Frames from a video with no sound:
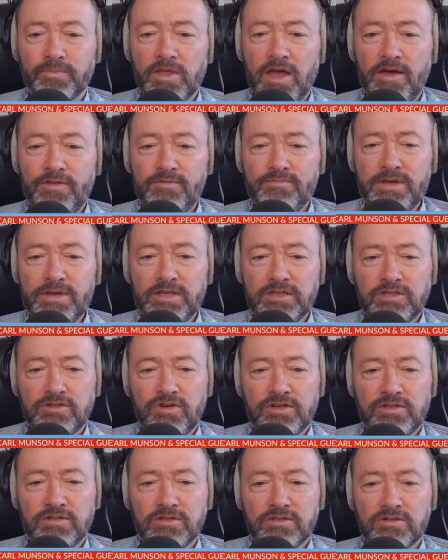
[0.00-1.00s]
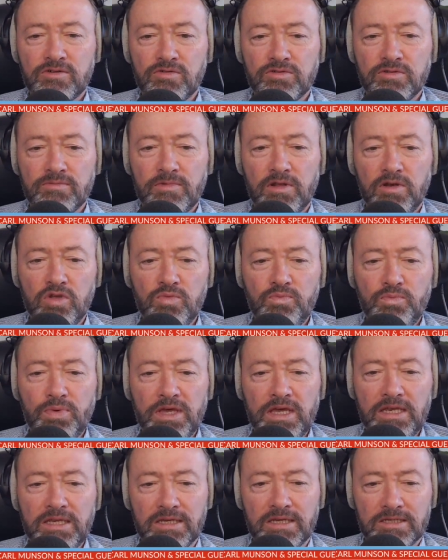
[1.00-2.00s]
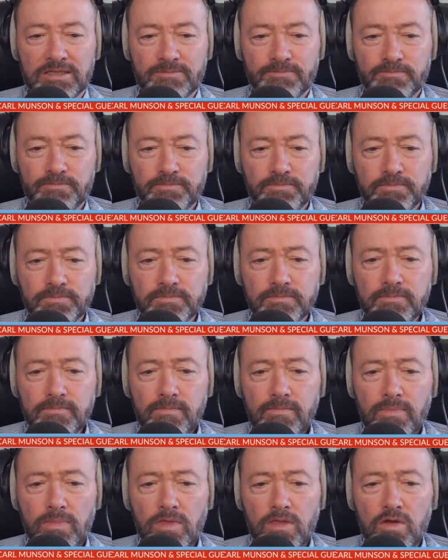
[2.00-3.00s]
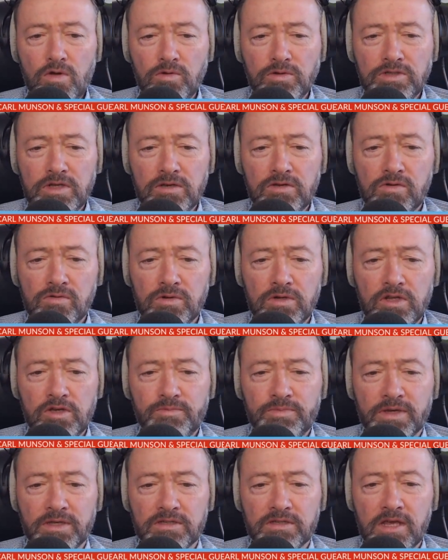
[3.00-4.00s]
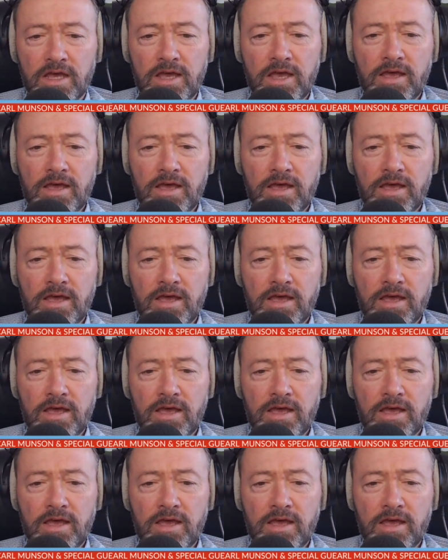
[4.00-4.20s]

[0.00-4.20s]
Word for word: Other Mediterraneans call them lupinis, also called lupins.